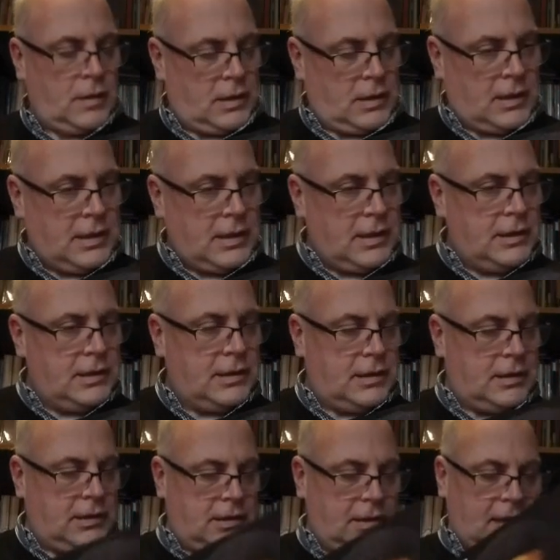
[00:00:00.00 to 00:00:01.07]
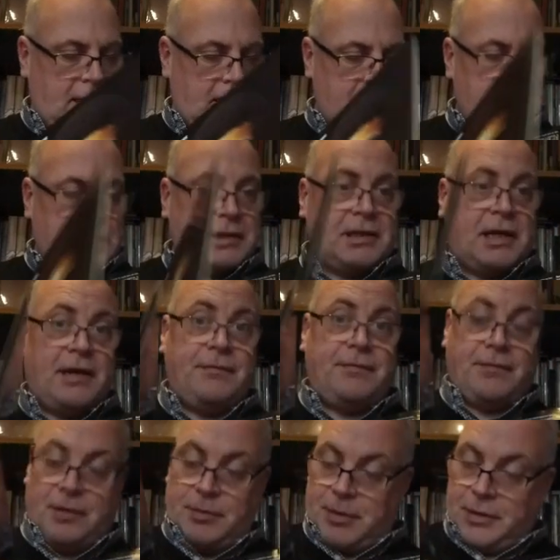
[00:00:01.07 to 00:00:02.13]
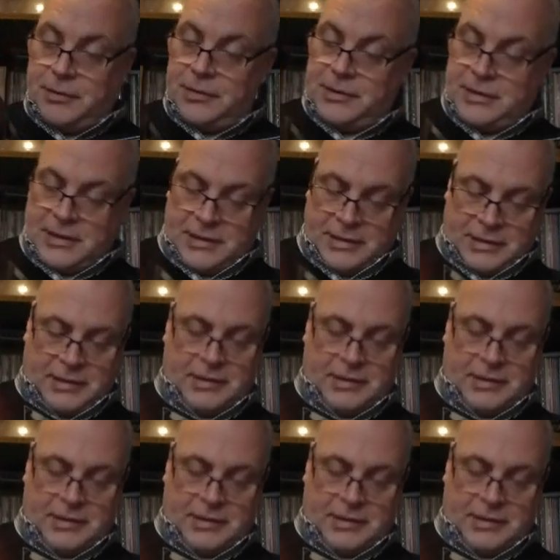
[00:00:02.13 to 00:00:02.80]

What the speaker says: And it does have the bonus disc.